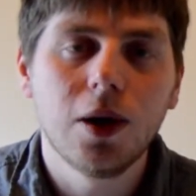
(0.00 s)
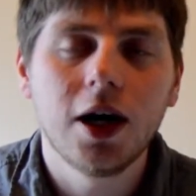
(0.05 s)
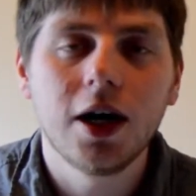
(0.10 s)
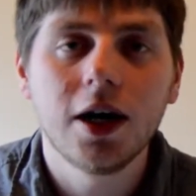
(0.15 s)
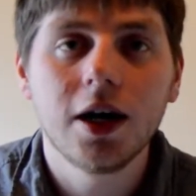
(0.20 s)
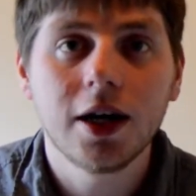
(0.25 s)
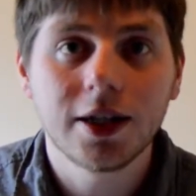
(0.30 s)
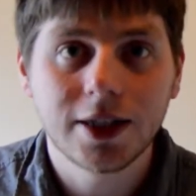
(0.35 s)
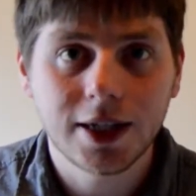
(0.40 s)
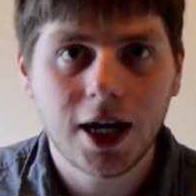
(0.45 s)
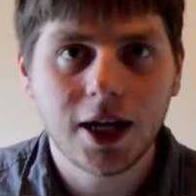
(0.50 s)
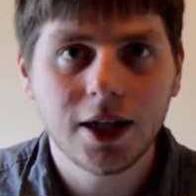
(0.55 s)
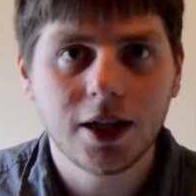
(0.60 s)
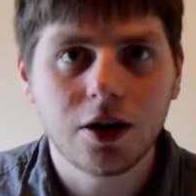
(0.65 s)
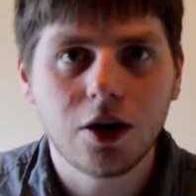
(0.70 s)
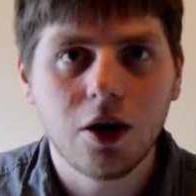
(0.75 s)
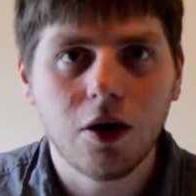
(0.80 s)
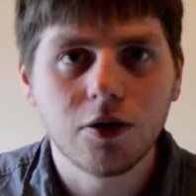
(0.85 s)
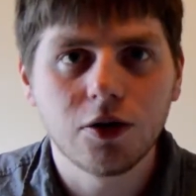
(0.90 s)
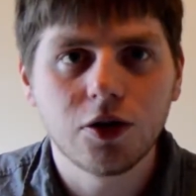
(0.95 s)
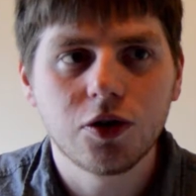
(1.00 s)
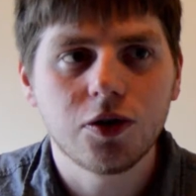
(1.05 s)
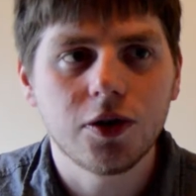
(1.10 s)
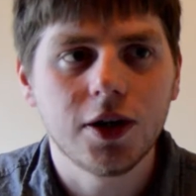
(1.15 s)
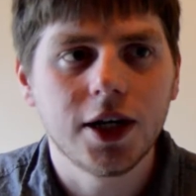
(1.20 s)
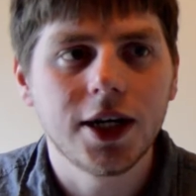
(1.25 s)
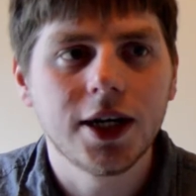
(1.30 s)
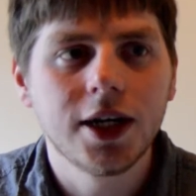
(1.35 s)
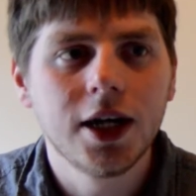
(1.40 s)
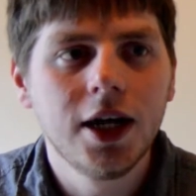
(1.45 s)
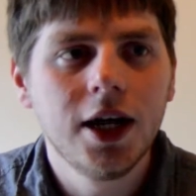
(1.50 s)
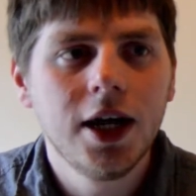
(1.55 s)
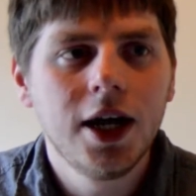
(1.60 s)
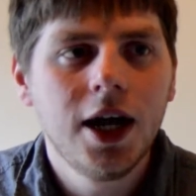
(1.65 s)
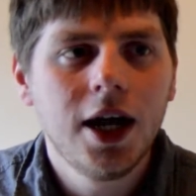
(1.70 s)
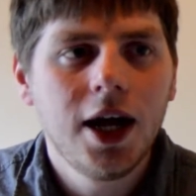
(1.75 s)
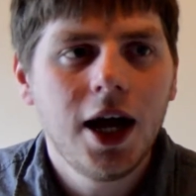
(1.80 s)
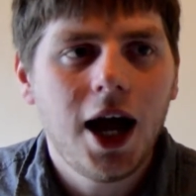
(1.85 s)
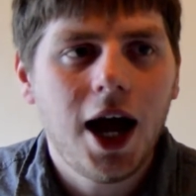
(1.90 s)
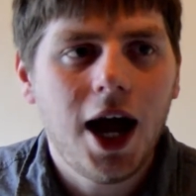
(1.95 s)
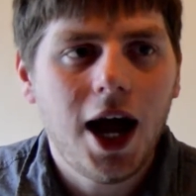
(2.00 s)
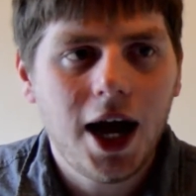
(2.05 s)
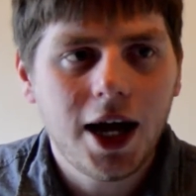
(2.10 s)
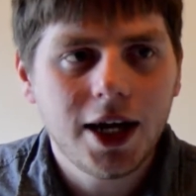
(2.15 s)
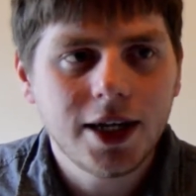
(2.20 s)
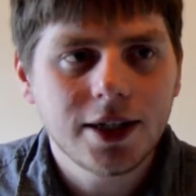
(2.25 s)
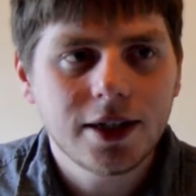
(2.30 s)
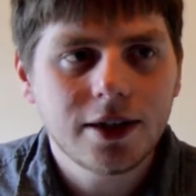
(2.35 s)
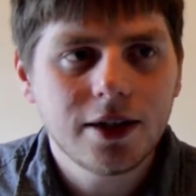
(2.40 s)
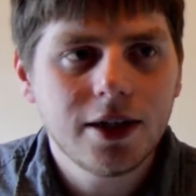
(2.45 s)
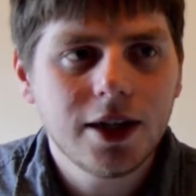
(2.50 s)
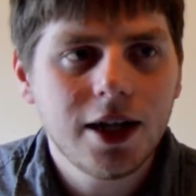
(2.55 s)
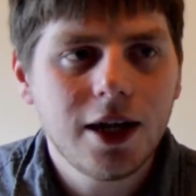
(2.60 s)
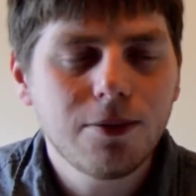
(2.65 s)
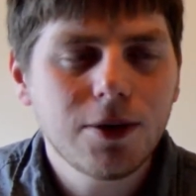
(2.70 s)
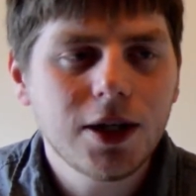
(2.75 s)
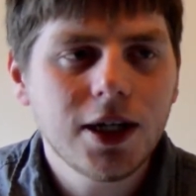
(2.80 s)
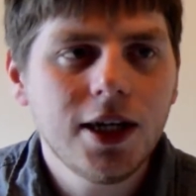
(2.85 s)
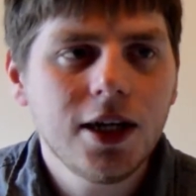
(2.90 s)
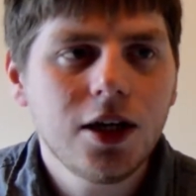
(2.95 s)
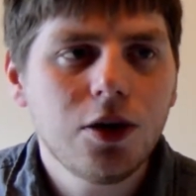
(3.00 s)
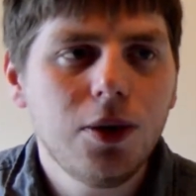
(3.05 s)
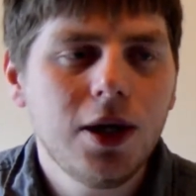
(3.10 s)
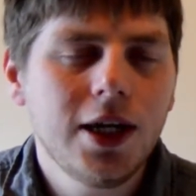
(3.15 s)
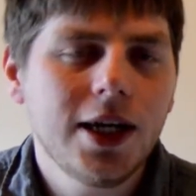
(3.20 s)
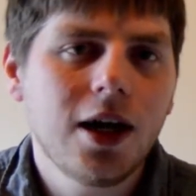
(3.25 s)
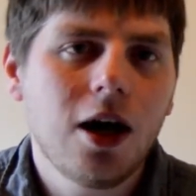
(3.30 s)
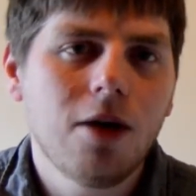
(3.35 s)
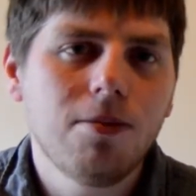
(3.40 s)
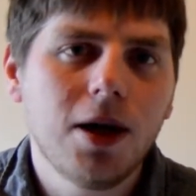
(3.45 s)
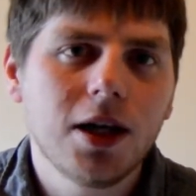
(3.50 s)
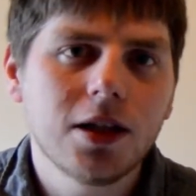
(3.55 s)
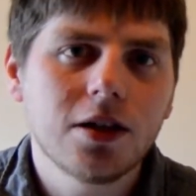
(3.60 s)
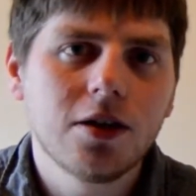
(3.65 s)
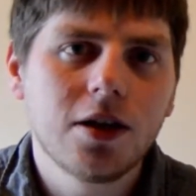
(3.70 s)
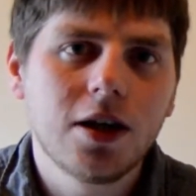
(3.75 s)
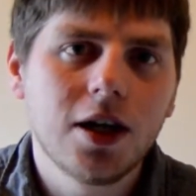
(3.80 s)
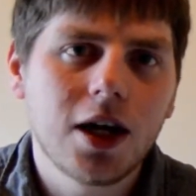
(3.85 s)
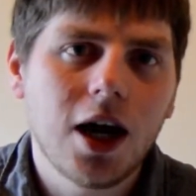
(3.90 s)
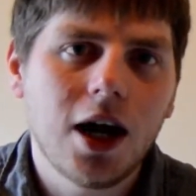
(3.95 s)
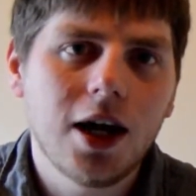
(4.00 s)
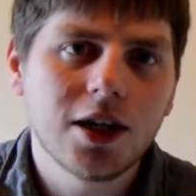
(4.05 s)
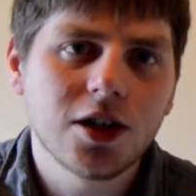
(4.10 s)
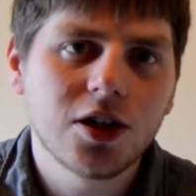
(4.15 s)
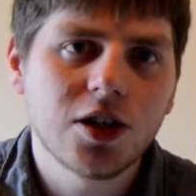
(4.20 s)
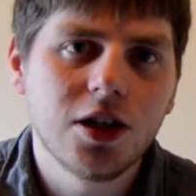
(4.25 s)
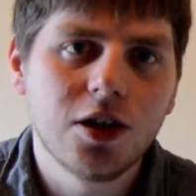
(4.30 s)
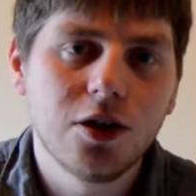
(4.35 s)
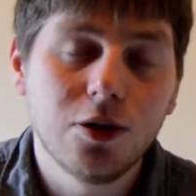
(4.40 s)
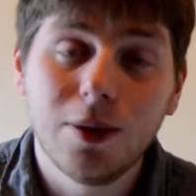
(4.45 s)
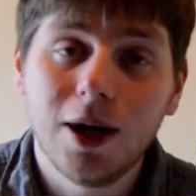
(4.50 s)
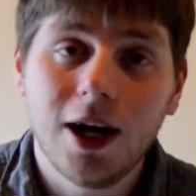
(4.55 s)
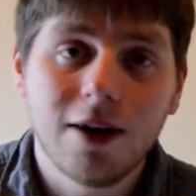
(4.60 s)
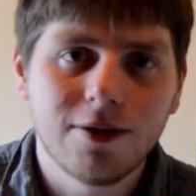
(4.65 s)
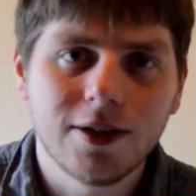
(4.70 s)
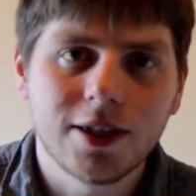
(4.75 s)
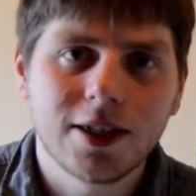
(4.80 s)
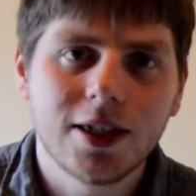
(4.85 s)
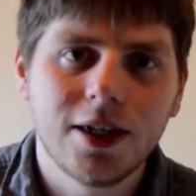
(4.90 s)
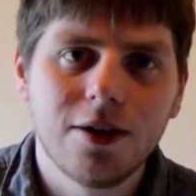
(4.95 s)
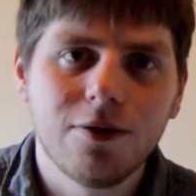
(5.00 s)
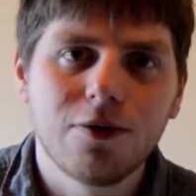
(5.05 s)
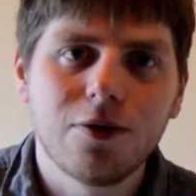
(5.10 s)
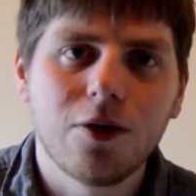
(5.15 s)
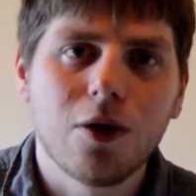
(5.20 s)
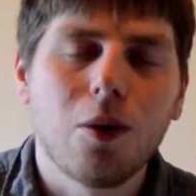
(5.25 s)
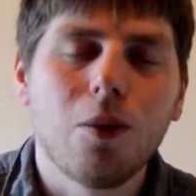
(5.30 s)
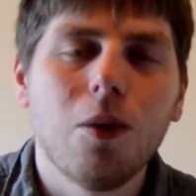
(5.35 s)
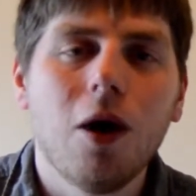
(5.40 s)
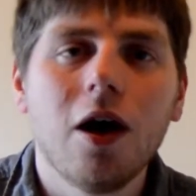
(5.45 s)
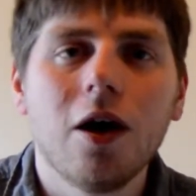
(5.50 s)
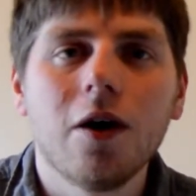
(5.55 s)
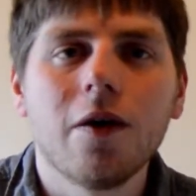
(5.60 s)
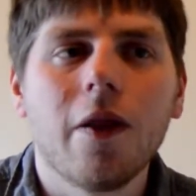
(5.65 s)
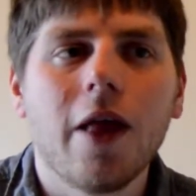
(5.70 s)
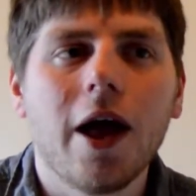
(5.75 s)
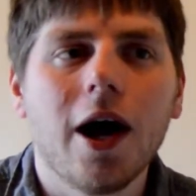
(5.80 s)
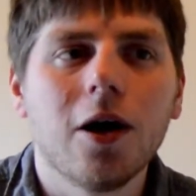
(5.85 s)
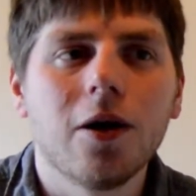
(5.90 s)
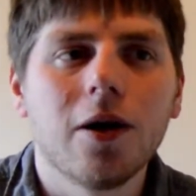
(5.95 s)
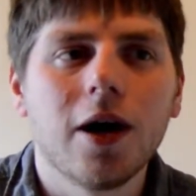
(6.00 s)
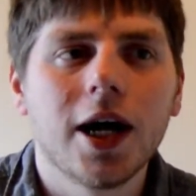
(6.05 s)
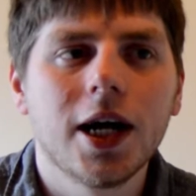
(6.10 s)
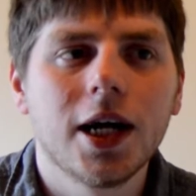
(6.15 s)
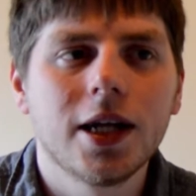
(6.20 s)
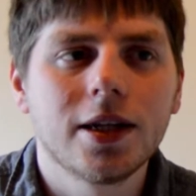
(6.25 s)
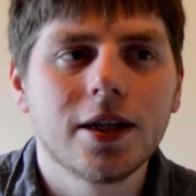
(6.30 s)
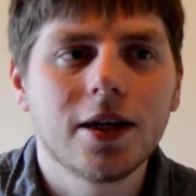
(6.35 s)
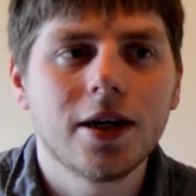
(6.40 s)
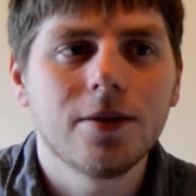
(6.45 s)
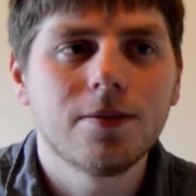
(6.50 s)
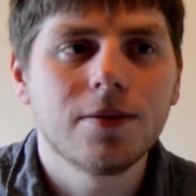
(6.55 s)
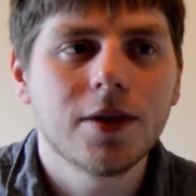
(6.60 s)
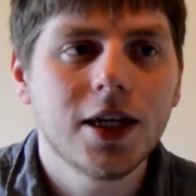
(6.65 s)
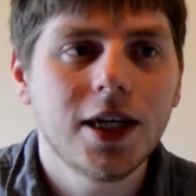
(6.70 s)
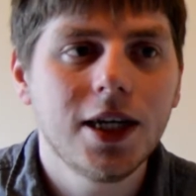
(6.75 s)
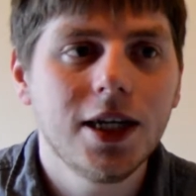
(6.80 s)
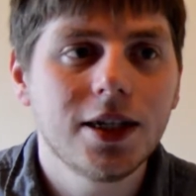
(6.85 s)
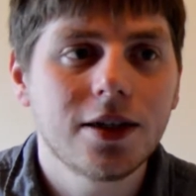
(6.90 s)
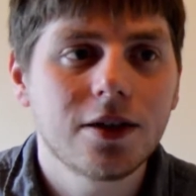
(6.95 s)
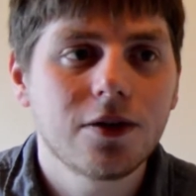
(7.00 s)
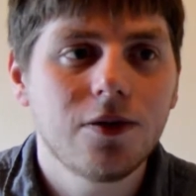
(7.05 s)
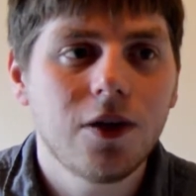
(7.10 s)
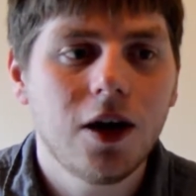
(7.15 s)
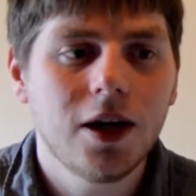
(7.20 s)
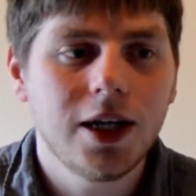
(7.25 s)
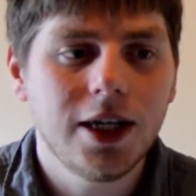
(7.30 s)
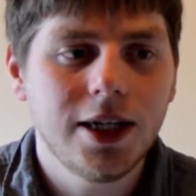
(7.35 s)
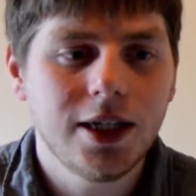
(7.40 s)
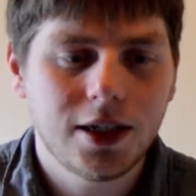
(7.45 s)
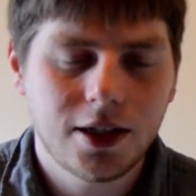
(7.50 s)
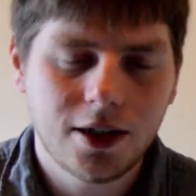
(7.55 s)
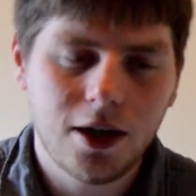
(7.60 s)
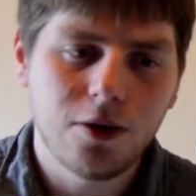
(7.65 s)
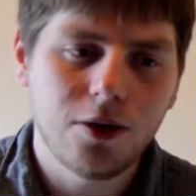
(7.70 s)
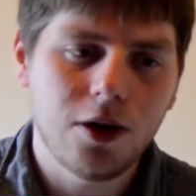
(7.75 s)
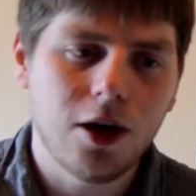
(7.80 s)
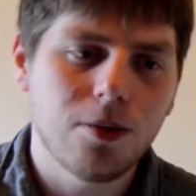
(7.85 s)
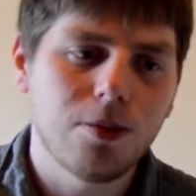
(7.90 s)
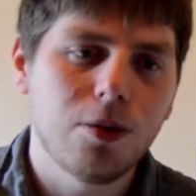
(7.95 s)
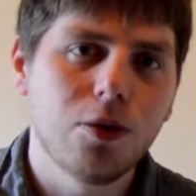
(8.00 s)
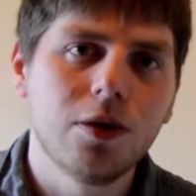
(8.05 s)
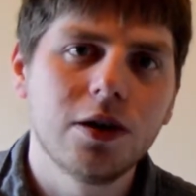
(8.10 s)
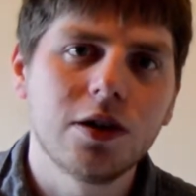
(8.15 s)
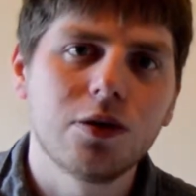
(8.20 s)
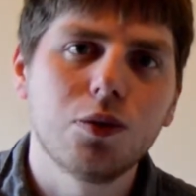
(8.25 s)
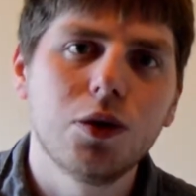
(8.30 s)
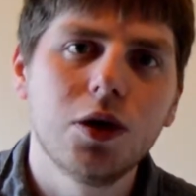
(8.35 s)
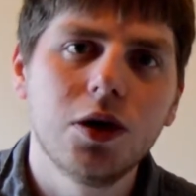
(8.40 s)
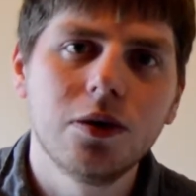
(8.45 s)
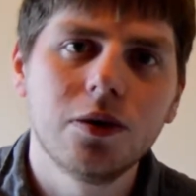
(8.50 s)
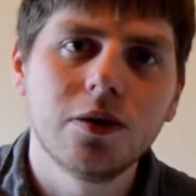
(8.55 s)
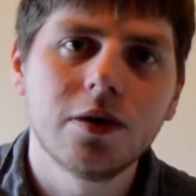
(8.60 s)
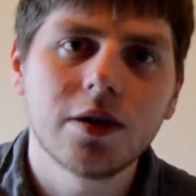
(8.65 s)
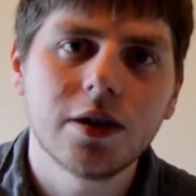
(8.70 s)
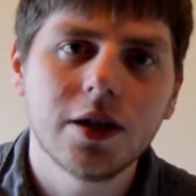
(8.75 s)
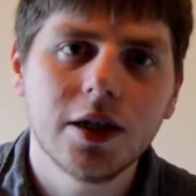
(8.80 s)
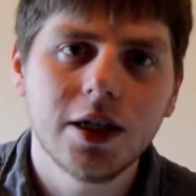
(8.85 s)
attack the God Tree. And then we quickly cut back to Kakashi, who we haven't seen for a while now, and he's finally sewed up all his wounds.